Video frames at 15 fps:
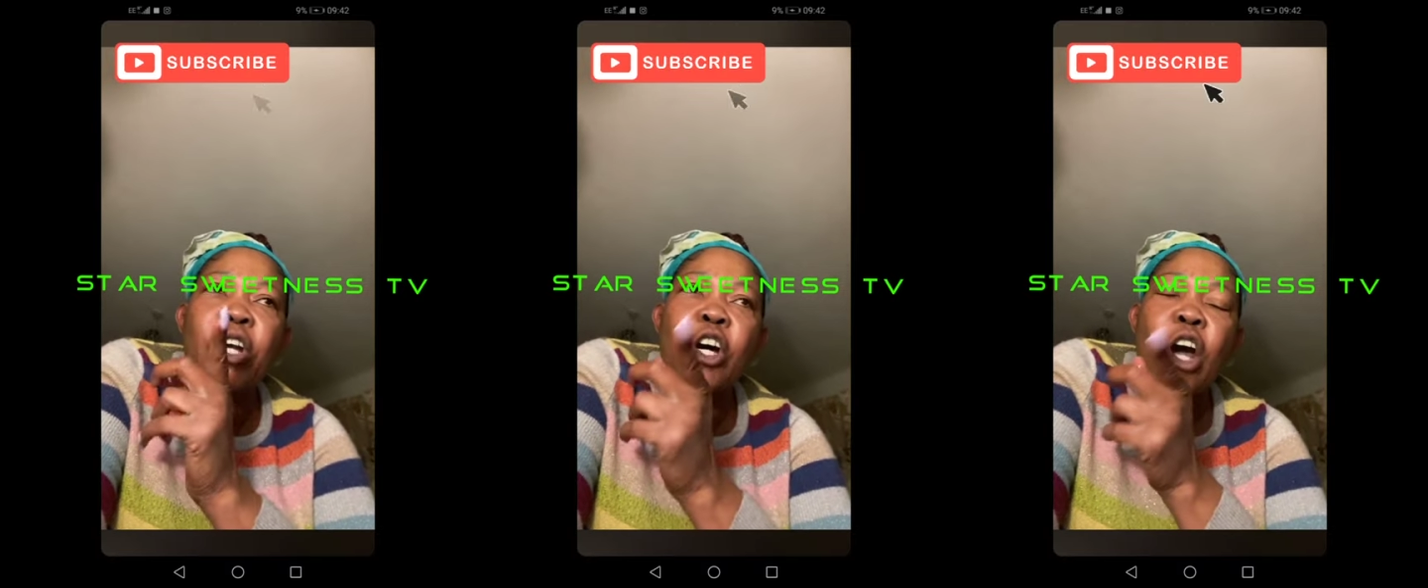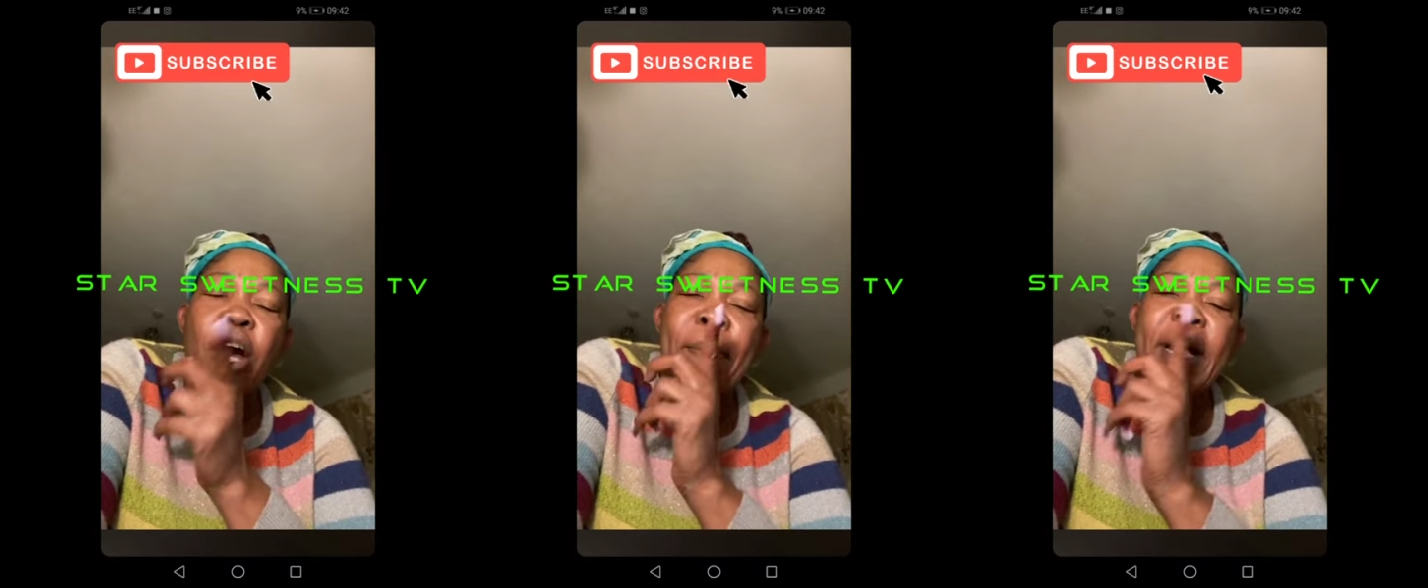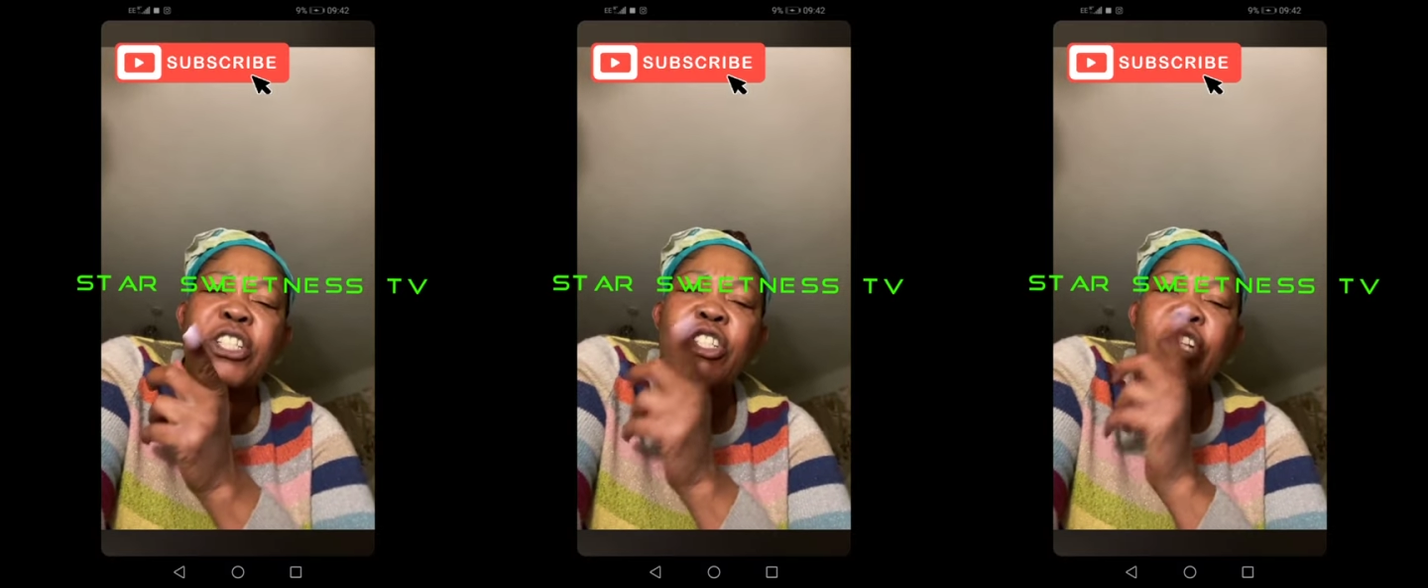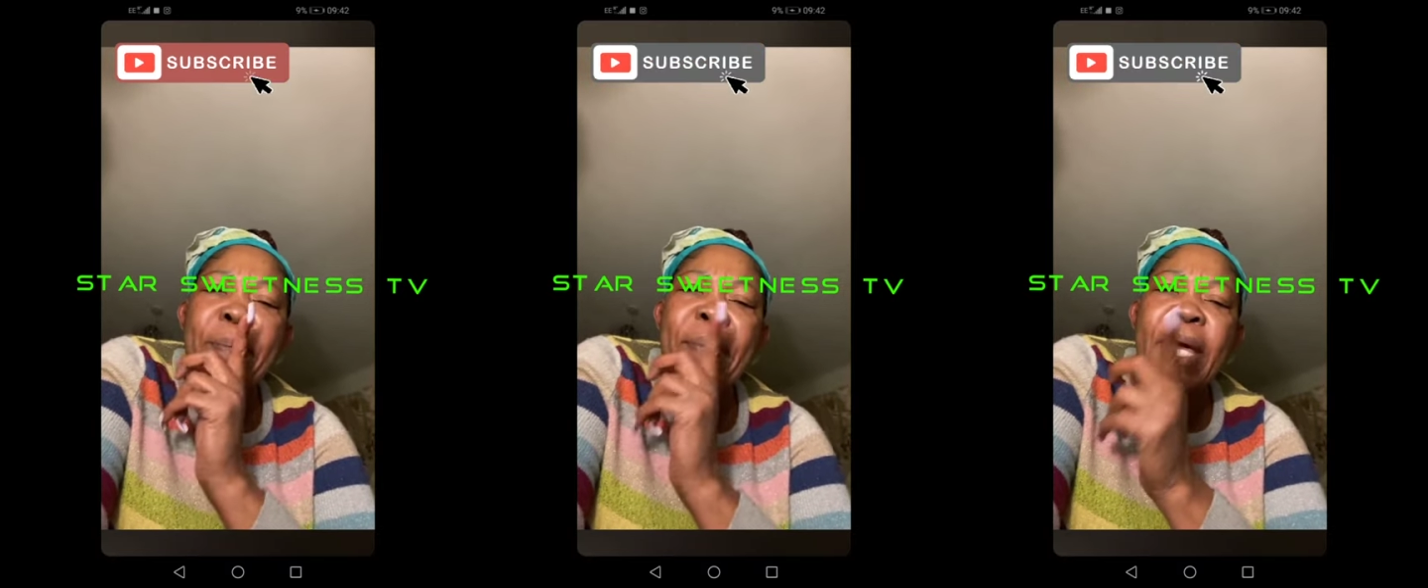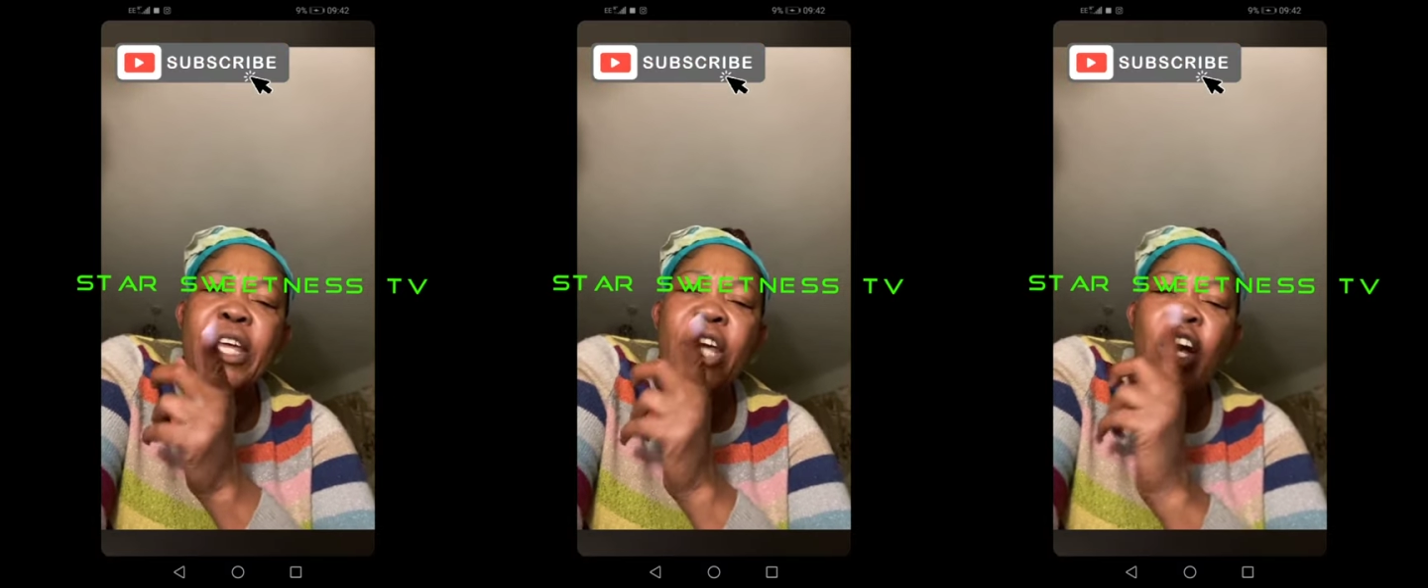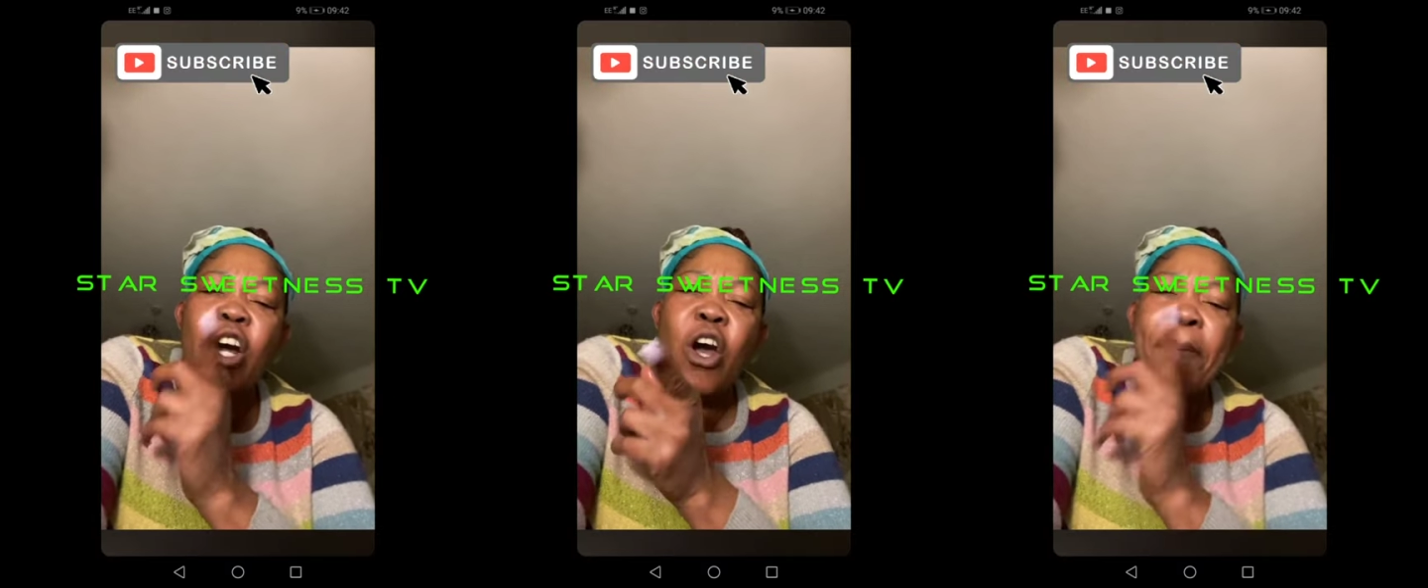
when you come to Jamaica, you